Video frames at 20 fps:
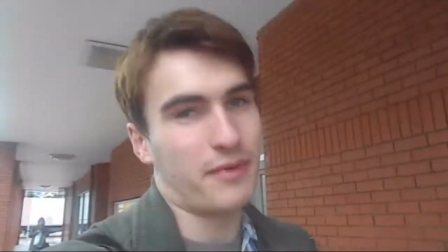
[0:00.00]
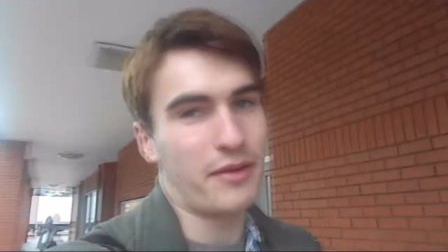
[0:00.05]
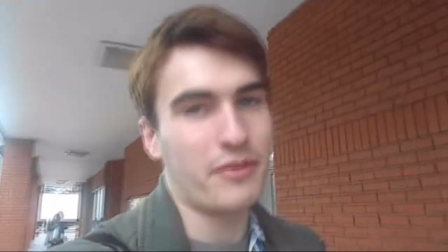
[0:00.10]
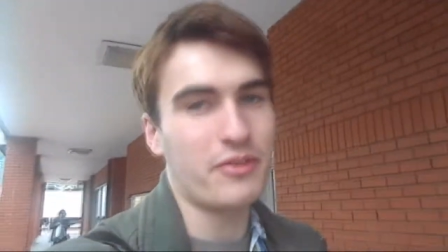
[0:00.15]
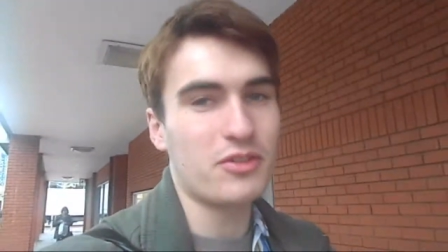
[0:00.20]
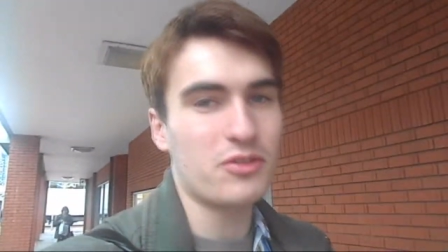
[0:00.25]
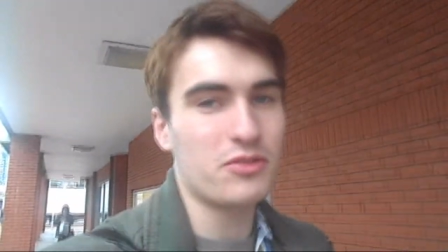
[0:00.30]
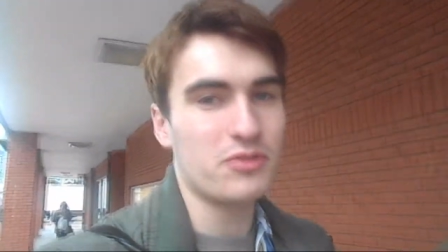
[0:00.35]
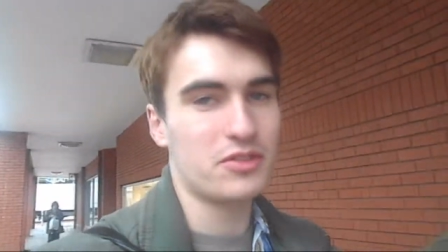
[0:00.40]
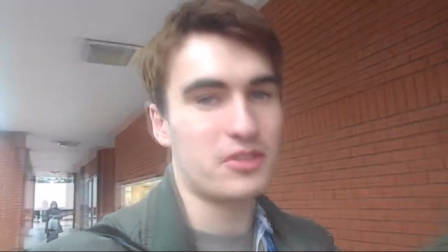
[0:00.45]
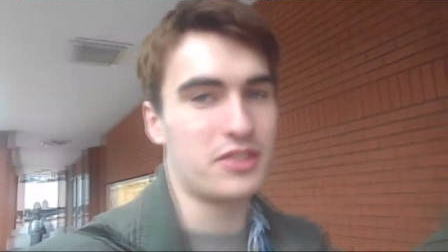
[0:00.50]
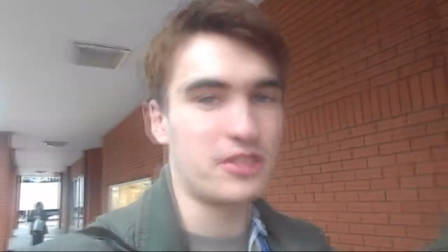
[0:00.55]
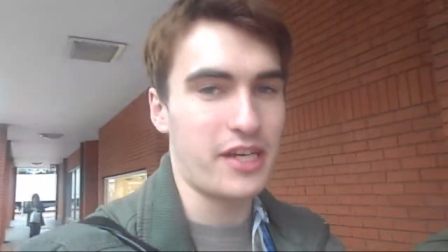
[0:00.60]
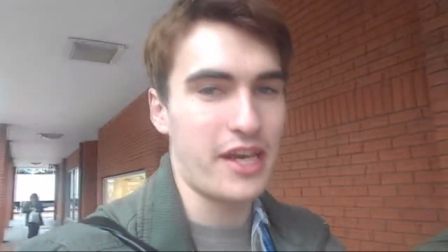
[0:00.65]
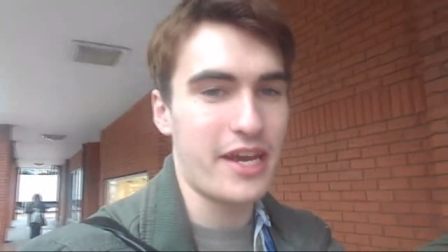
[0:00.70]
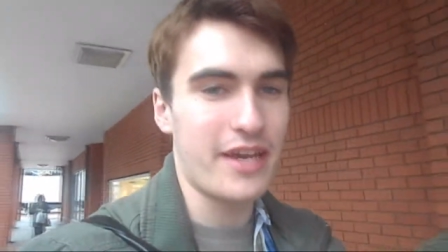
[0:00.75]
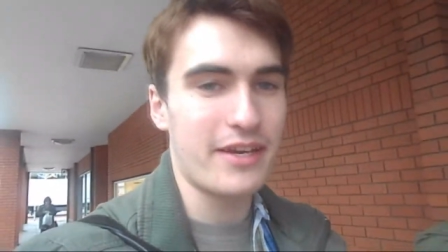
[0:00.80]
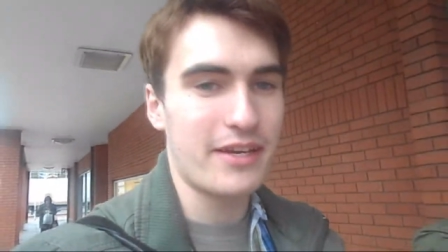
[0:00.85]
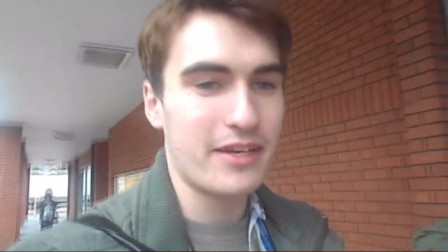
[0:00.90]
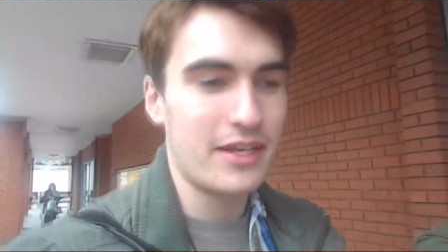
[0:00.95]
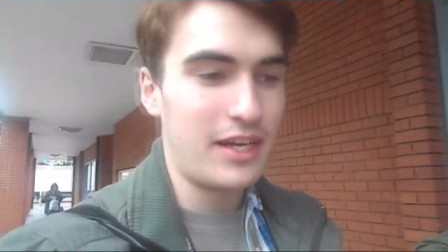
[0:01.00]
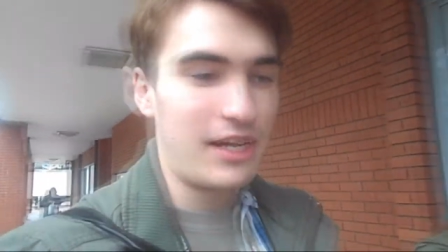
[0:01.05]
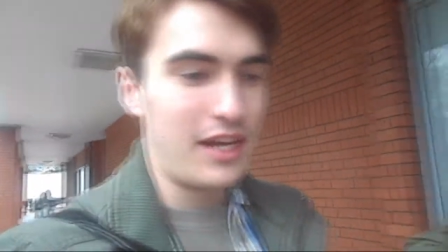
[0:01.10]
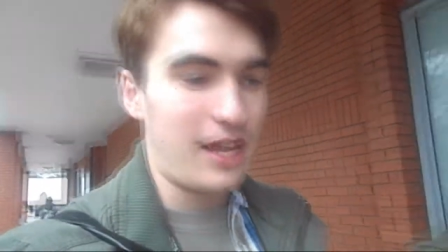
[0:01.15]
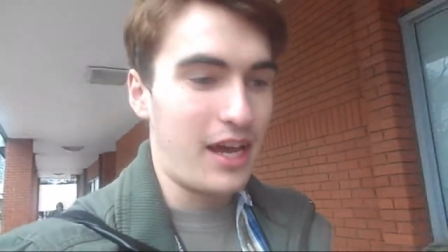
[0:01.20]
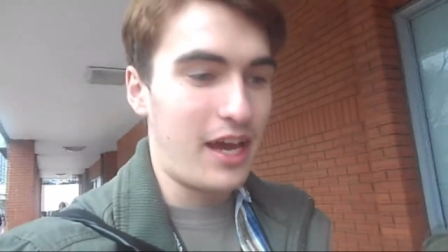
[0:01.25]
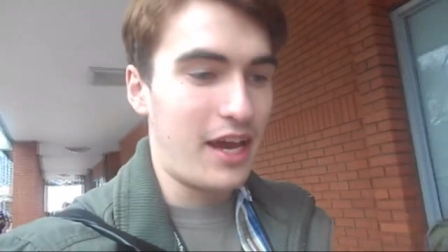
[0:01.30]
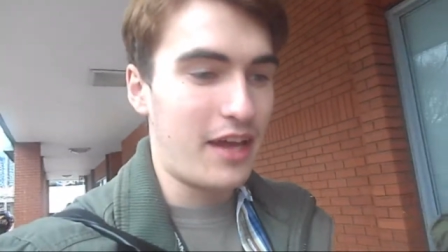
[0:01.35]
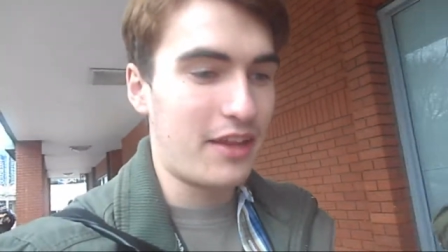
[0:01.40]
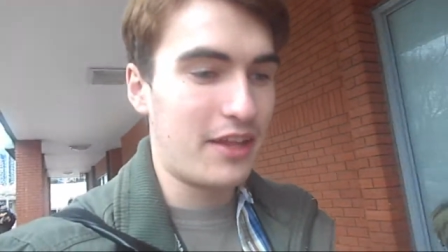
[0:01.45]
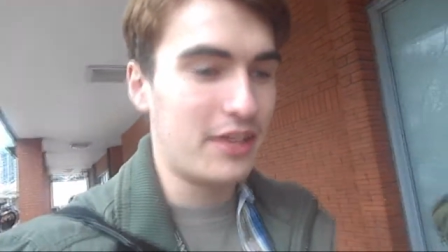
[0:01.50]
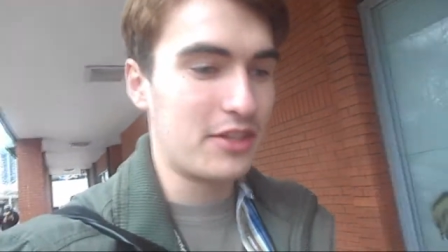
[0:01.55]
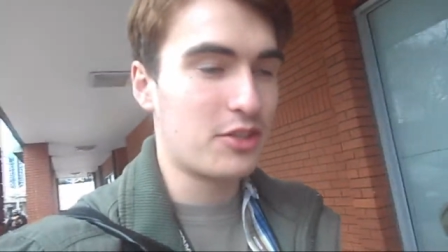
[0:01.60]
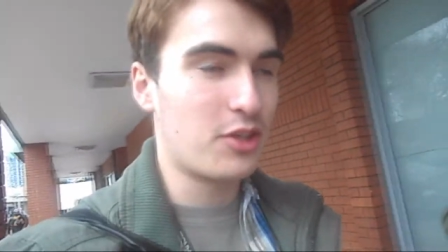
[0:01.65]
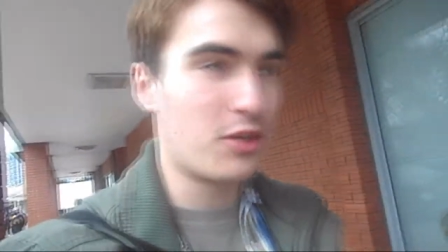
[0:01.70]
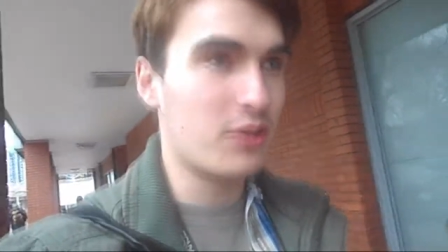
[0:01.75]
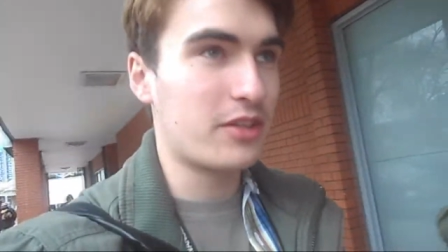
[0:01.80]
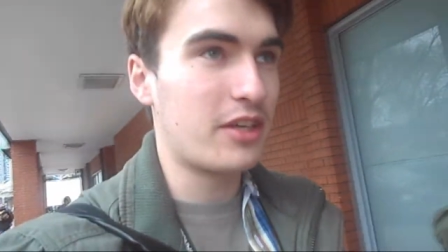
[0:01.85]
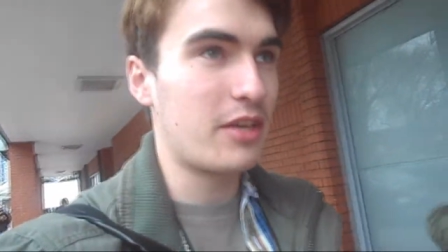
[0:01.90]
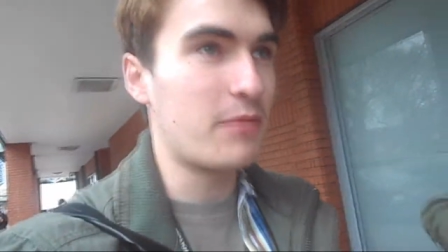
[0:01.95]
I want to go and see it. And then
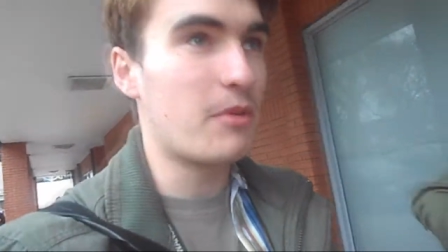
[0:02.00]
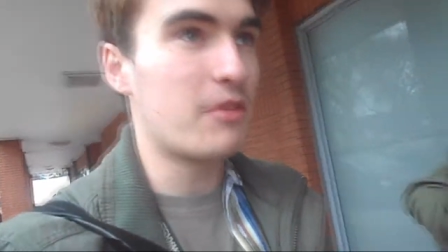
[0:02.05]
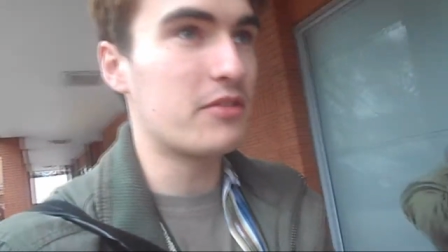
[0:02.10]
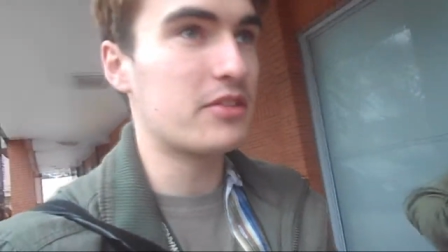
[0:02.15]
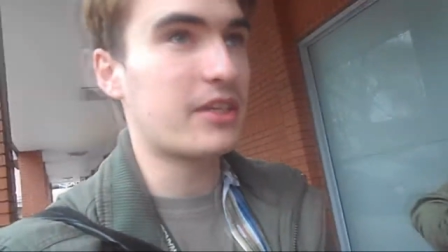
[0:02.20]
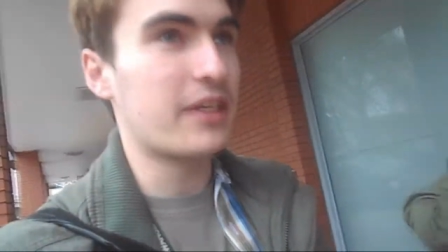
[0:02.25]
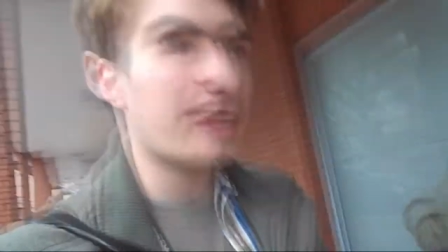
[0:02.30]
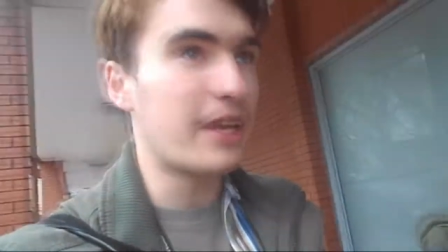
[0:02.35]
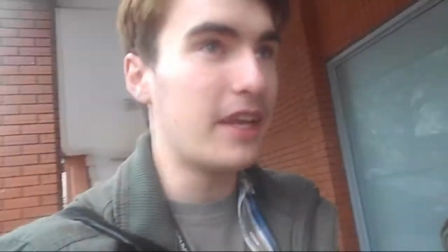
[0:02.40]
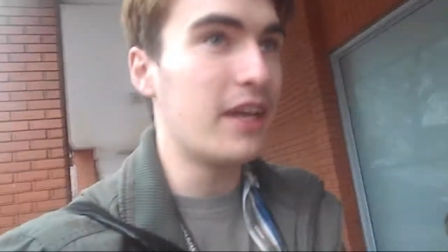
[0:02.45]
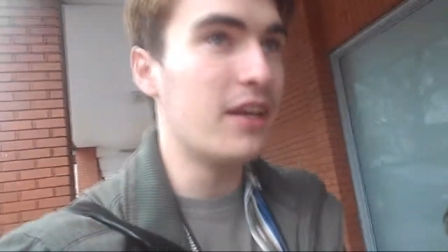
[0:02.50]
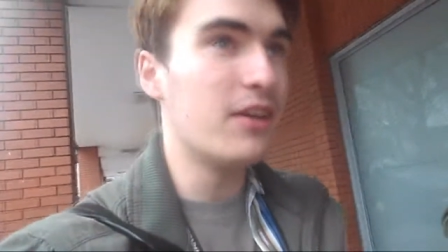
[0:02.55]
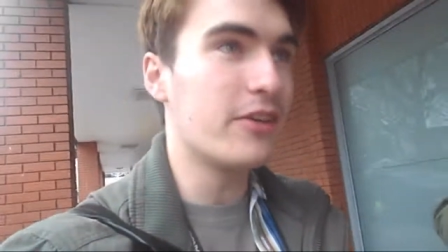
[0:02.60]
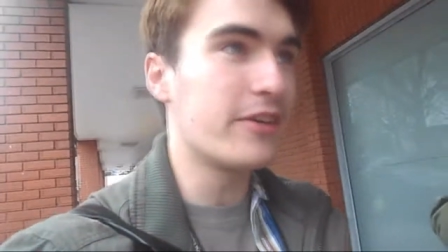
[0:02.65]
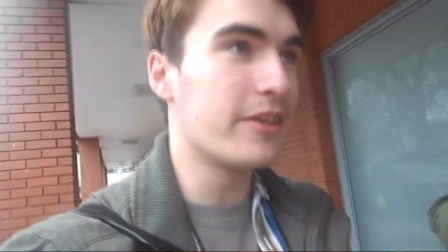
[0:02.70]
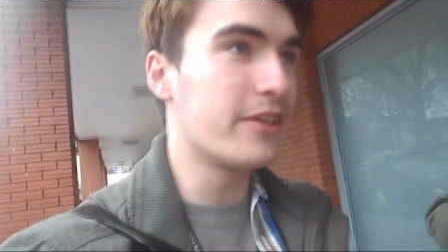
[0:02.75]
Sean came over and was like, hey, look